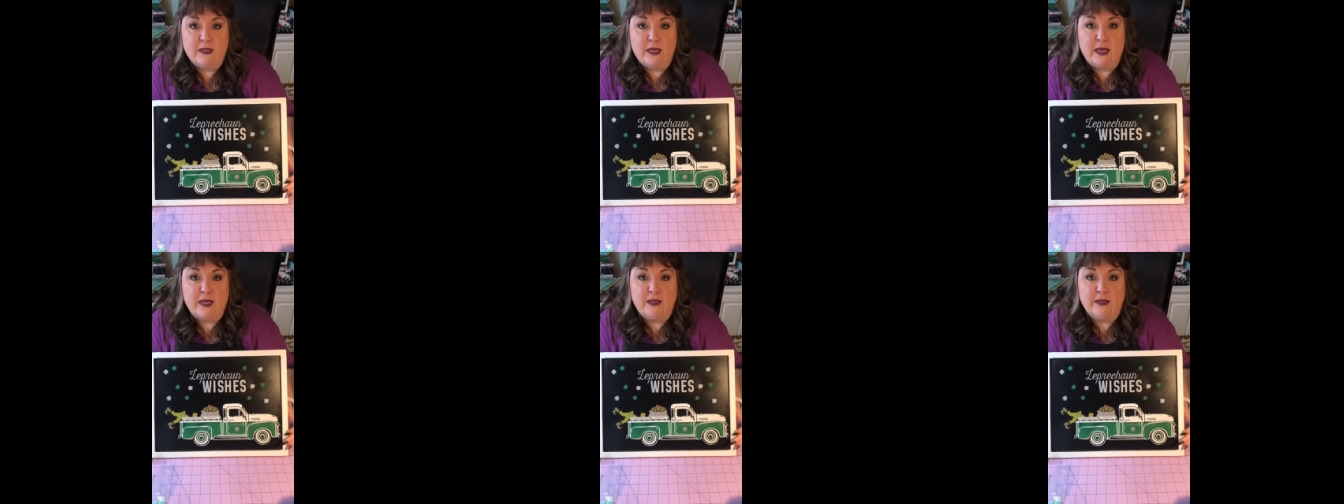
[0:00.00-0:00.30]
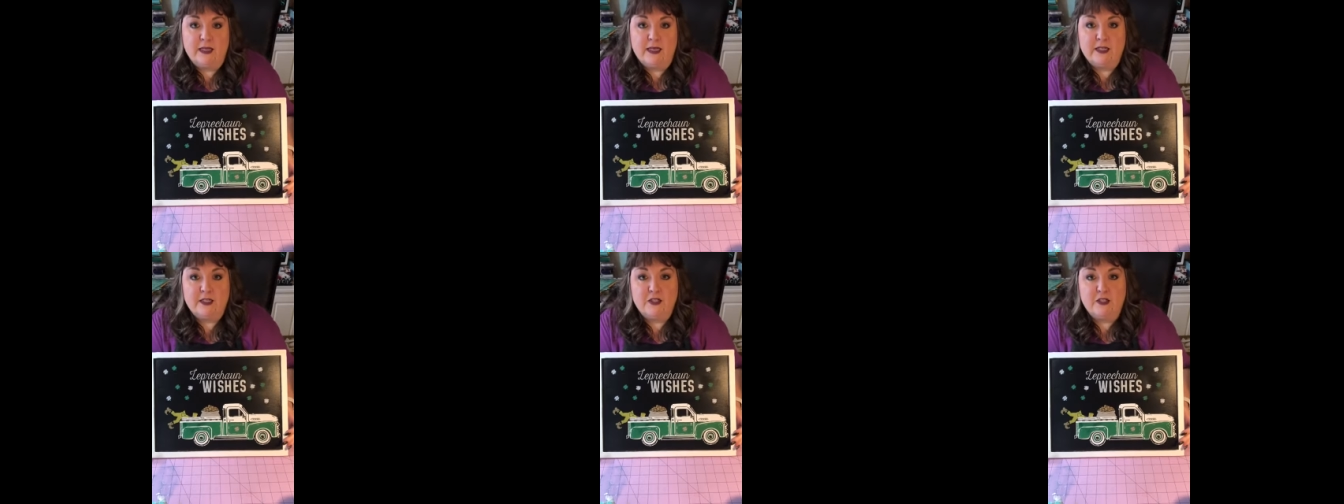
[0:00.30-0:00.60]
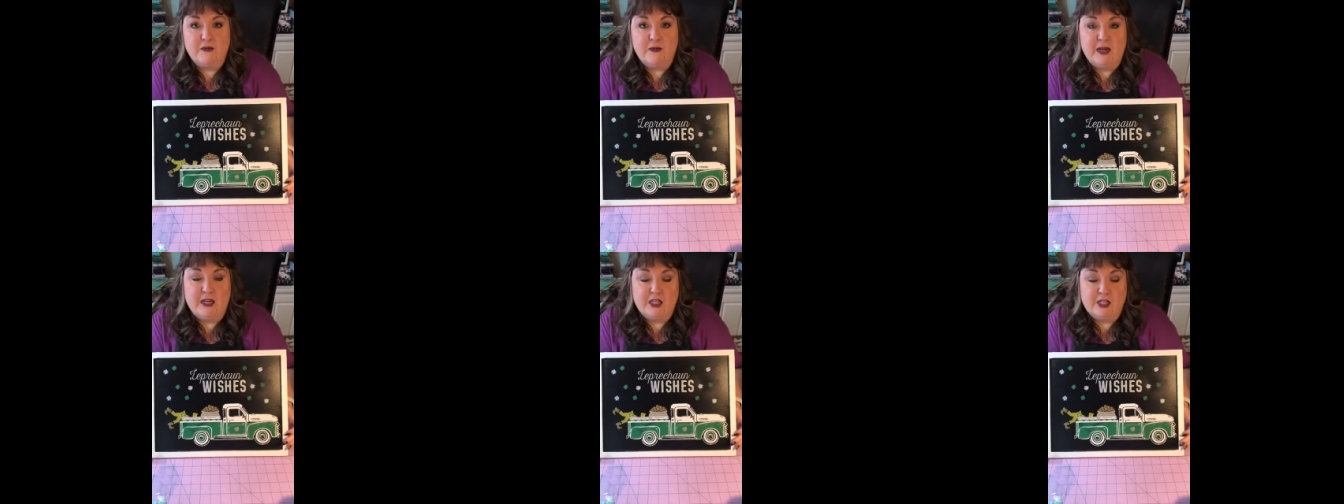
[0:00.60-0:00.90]
a link
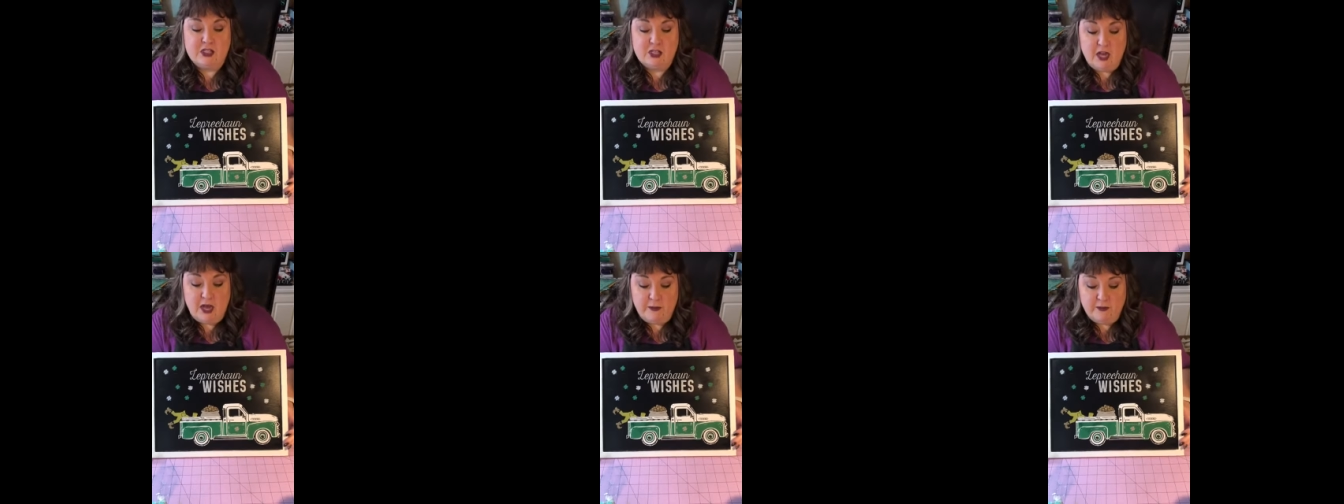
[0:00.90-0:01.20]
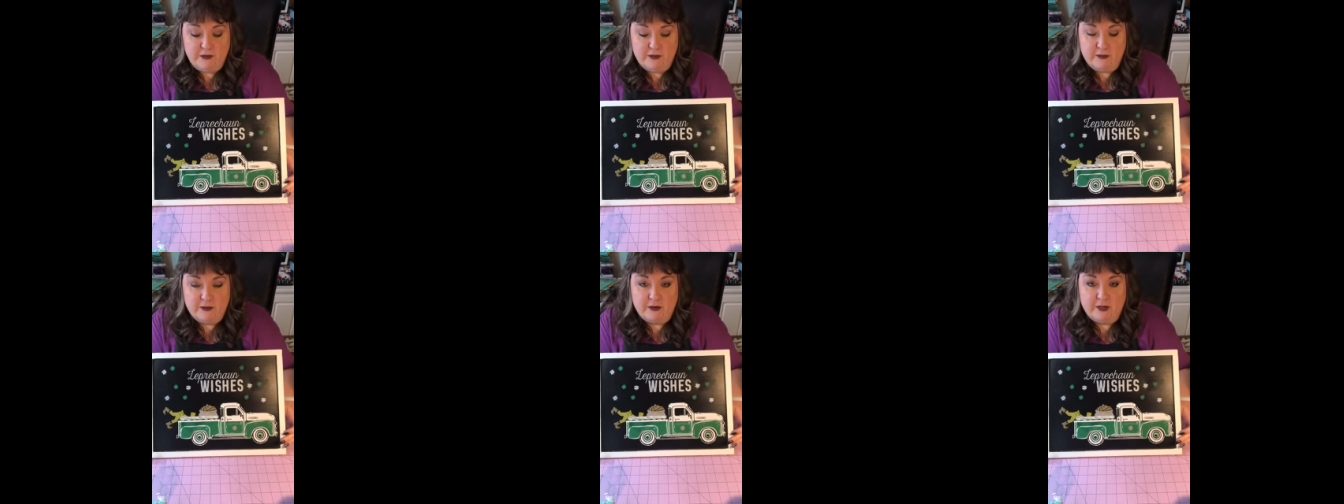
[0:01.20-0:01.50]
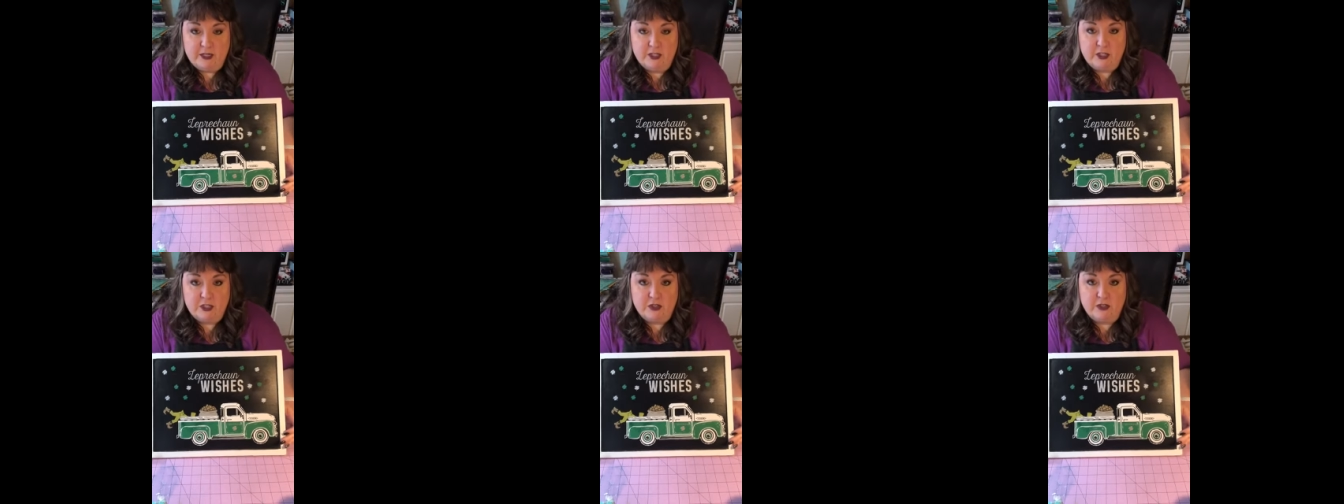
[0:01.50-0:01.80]
to my shop if you're
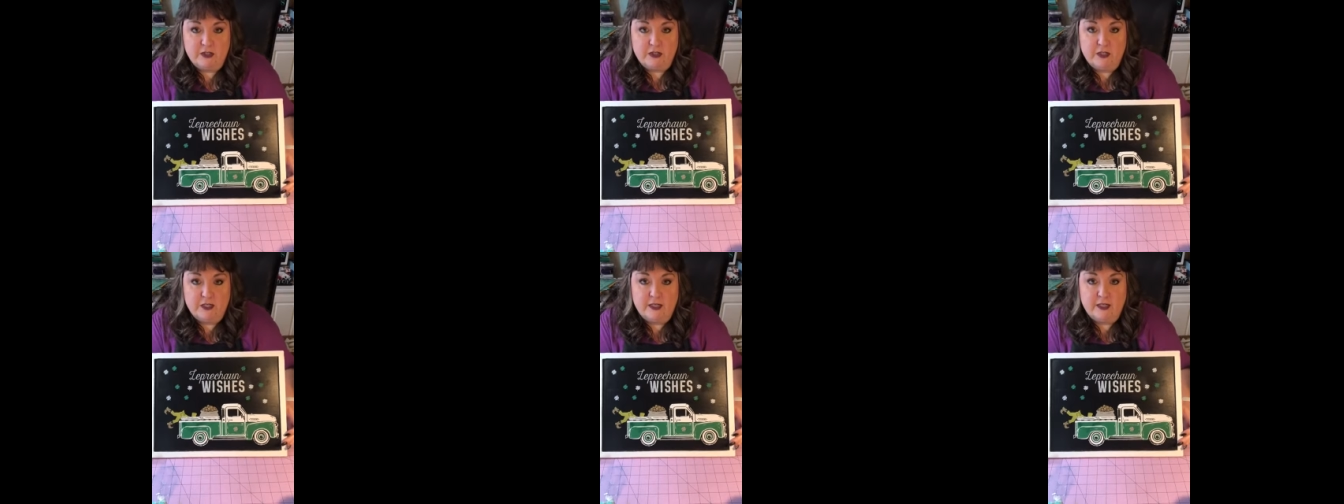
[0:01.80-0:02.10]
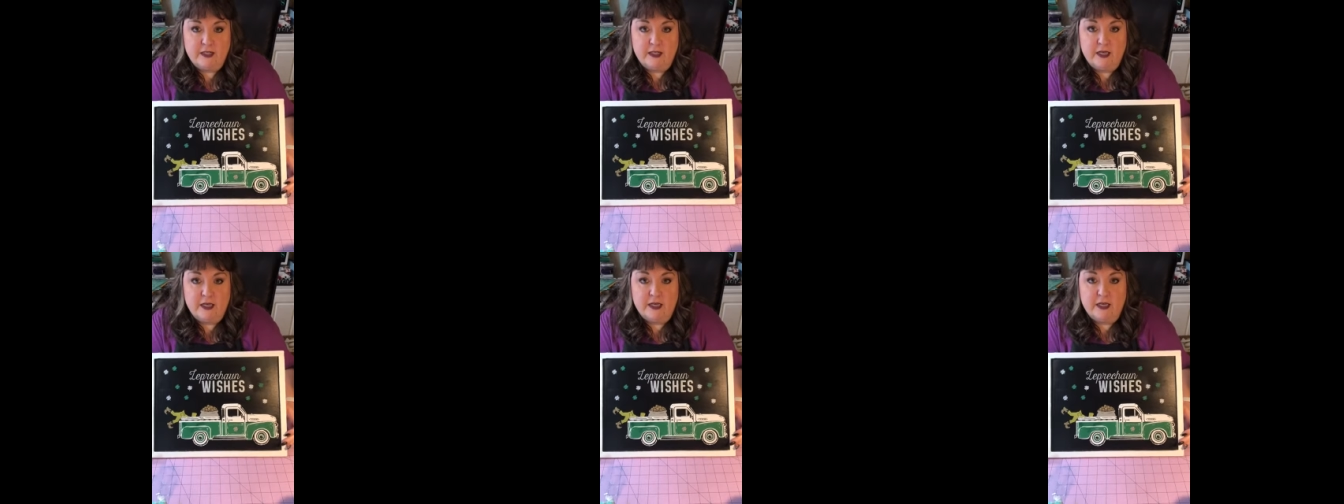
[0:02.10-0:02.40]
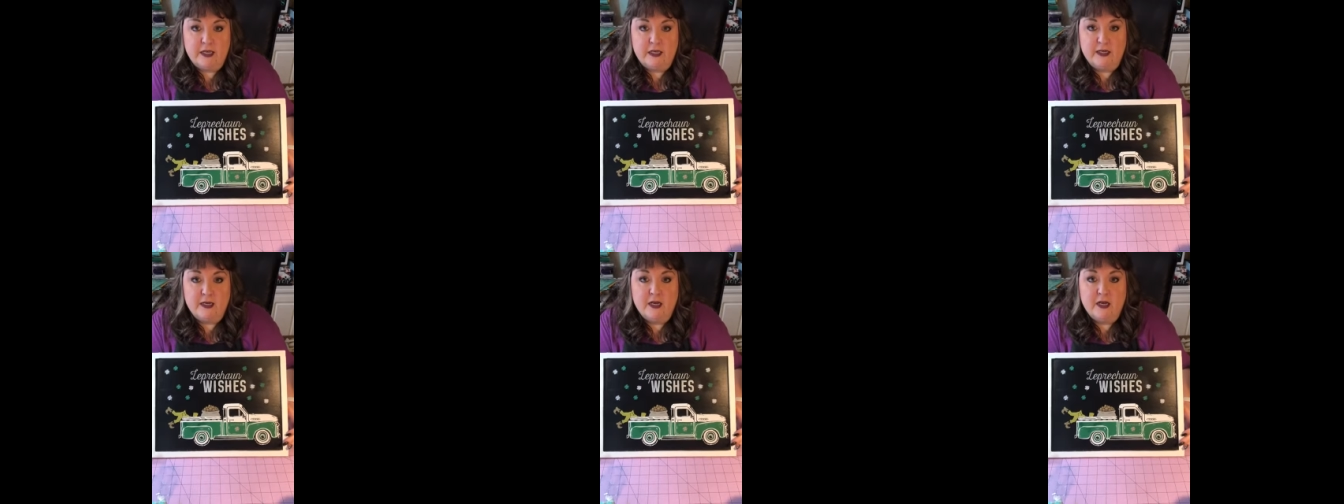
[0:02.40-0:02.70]
interested
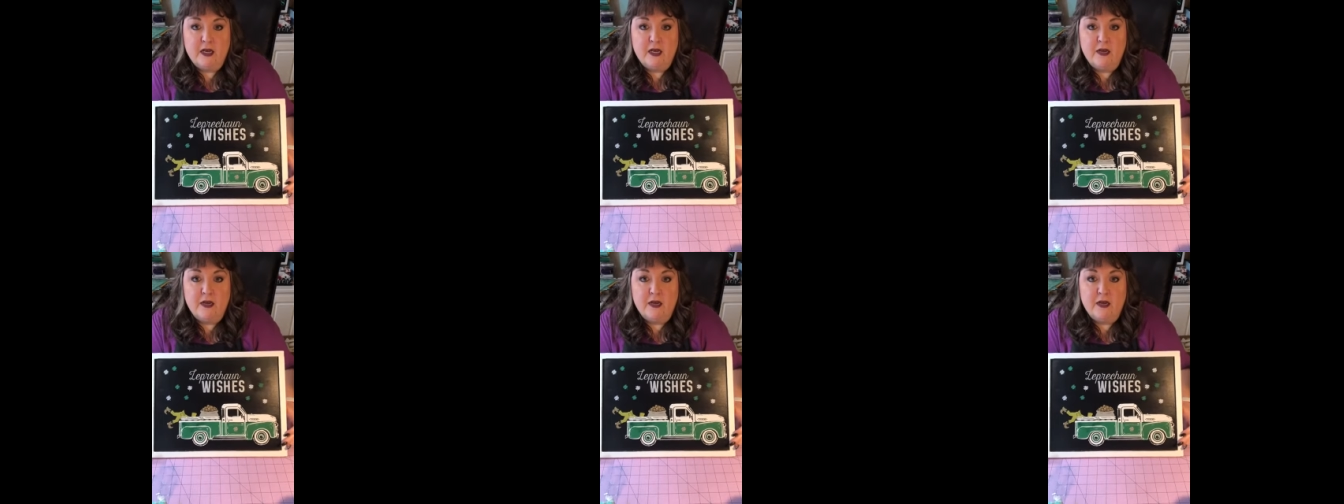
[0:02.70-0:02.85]
in